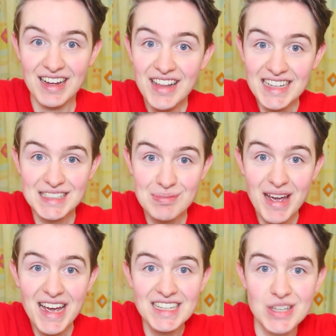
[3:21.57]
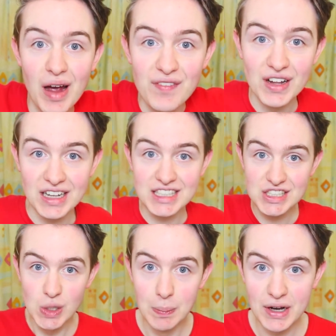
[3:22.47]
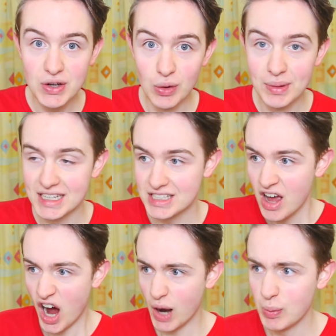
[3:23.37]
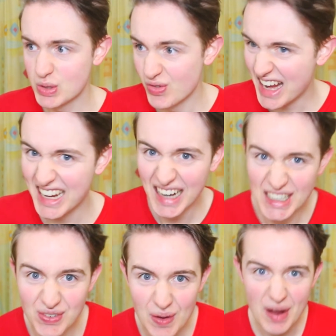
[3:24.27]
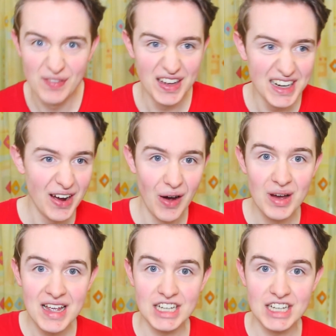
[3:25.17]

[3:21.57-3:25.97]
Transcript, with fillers: That's me! So I felt like super cool because I was recognized for my video,